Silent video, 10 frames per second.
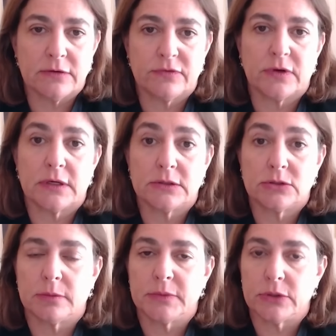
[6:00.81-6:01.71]
of
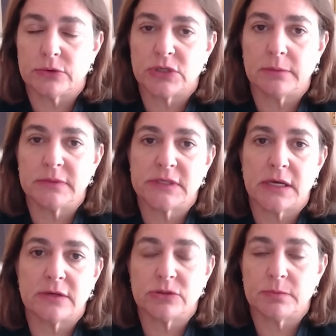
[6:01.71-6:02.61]
Toby Rashali's
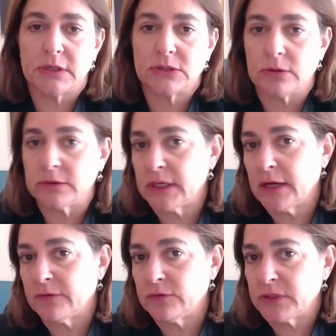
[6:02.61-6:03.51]
house are being told that
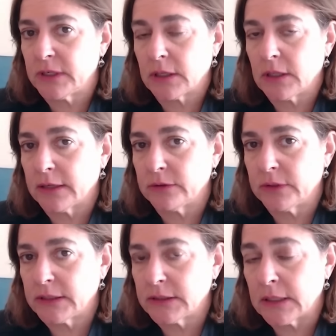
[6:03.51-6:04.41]
after 10 o'clock, they're
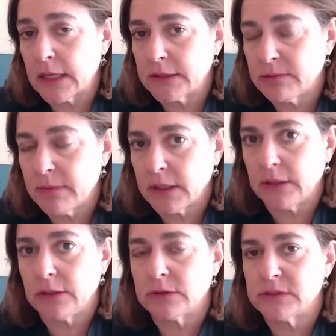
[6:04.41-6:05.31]
not allowed to make any